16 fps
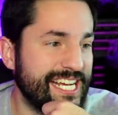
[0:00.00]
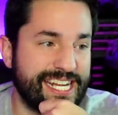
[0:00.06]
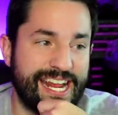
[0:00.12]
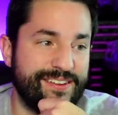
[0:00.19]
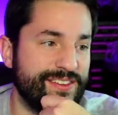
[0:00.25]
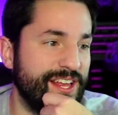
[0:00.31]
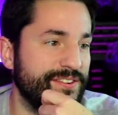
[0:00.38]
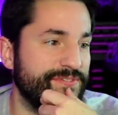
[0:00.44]
not
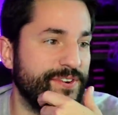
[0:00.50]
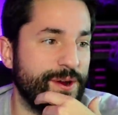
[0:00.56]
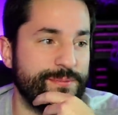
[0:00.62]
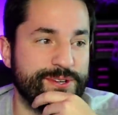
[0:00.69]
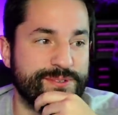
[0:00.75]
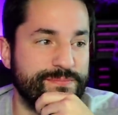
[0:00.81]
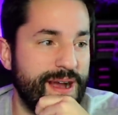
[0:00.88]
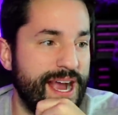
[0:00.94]
going to have a lot of
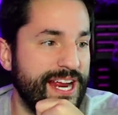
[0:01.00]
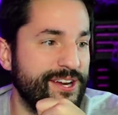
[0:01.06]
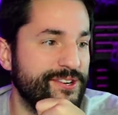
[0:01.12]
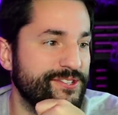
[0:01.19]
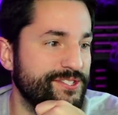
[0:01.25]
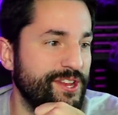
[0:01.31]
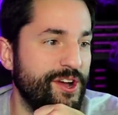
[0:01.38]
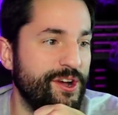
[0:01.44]
farmers.
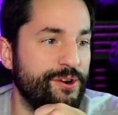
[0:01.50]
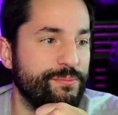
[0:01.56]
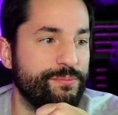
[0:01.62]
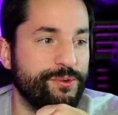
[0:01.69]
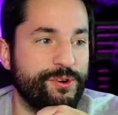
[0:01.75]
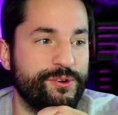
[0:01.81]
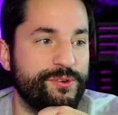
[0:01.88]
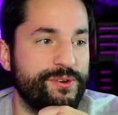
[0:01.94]
Miners, no.
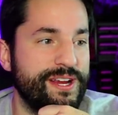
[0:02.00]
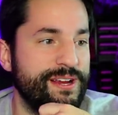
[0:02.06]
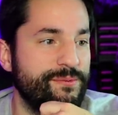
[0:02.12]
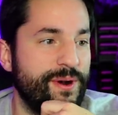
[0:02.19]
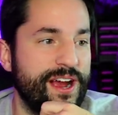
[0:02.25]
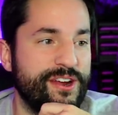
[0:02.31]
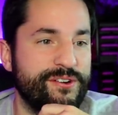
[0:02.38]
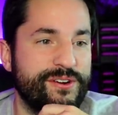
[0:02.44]
Brewery,
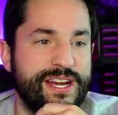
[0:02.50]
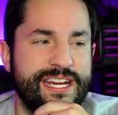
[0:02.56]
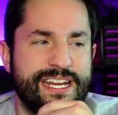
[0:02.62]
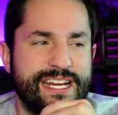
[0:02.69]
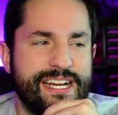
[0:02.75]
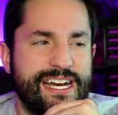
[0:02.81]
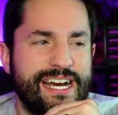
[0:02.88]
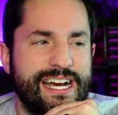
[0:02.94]

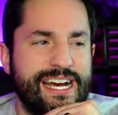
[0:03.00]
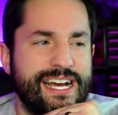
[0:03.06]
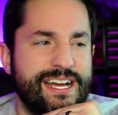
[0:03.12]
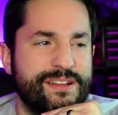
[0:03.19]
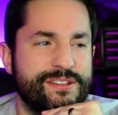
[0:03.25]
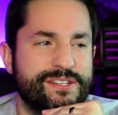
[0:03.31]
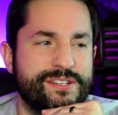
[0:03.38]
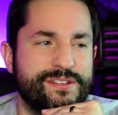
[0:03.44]
winery,
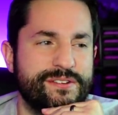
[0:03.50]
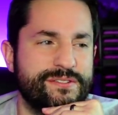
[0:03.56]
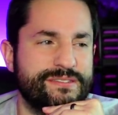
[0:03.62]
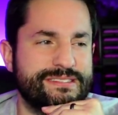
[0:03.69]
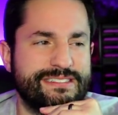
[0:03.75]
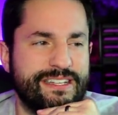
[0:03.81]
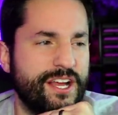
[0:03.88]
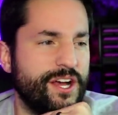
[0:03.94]
uh,
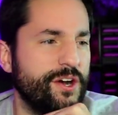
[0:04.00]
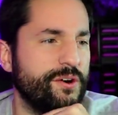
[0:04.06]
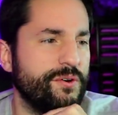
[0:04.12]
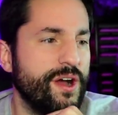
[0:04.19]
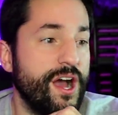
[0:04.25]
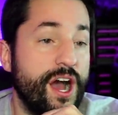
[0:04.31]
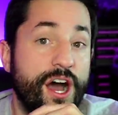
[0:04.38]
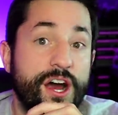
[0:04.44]
so no.